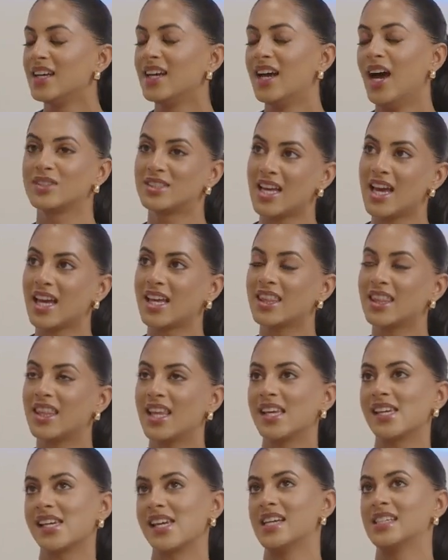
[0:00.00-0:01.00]
The second
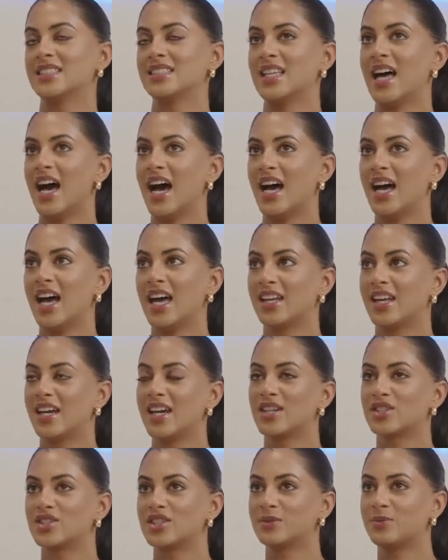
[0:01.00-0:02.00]
thing is that, and I
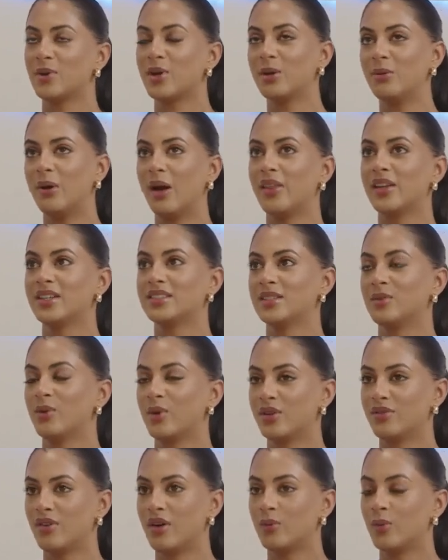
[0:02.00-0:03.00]
actually spoke about this at
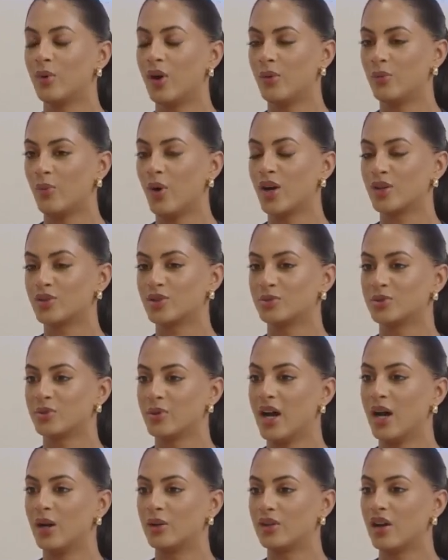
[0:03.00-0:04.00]
one of our workshops
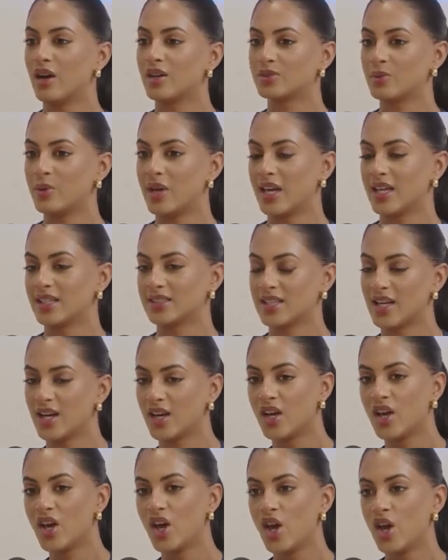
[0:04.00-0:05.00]
we held last week, is
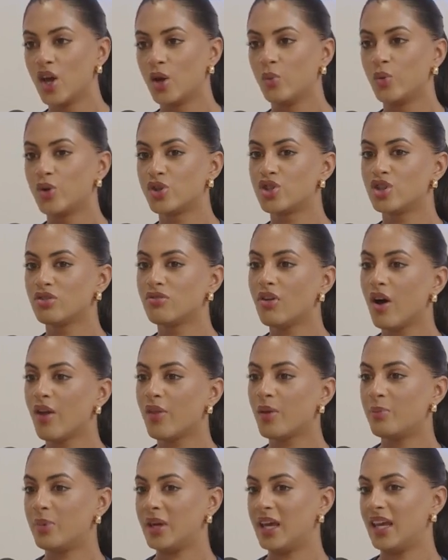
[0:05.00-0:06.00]
that would you
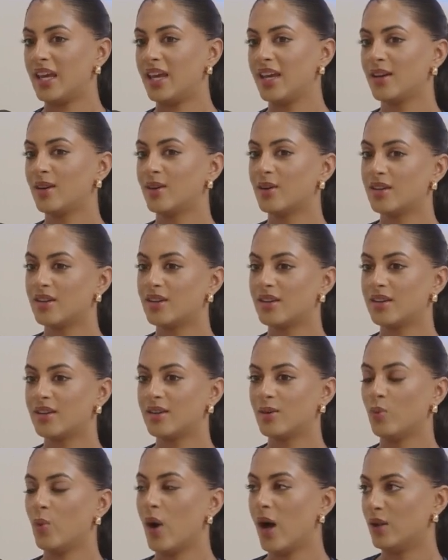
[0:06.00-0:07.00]
rather be
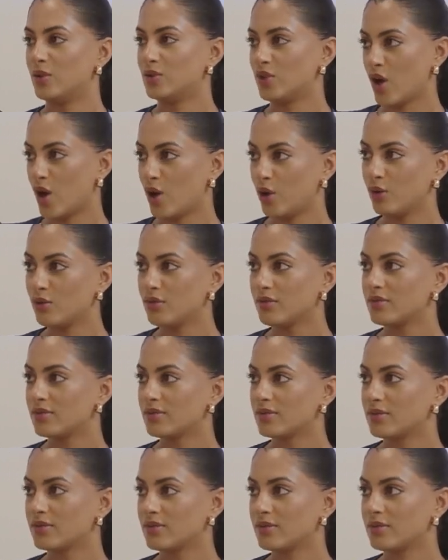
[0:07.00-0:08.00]
well known,
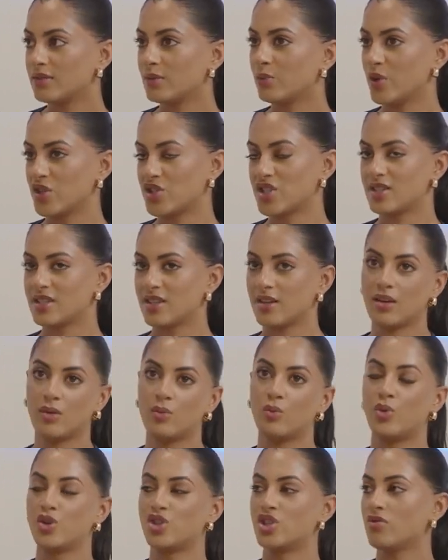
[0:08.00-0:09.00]
which is,
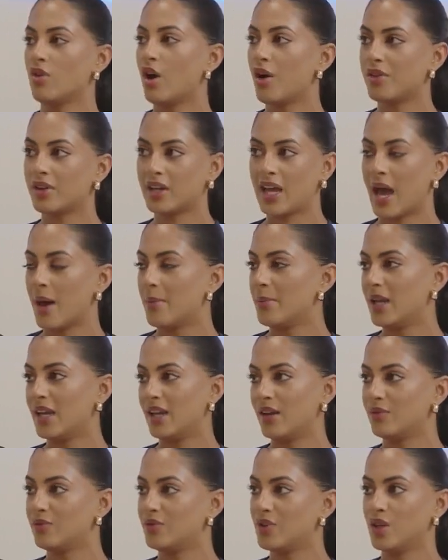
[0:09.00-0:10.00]
would you rather get 1
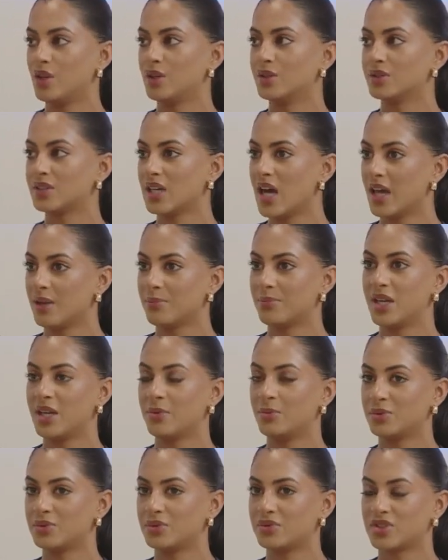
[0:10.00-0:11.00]
million views and
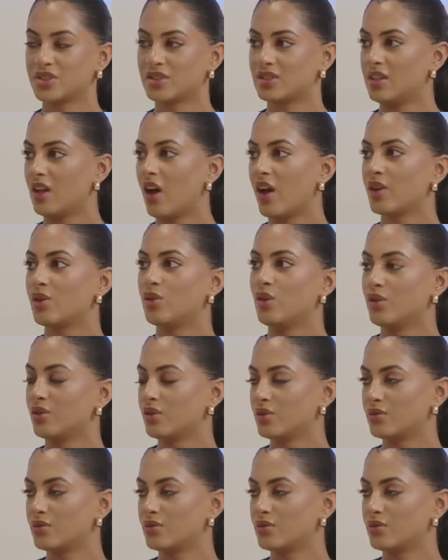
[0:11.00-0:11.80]
people just like your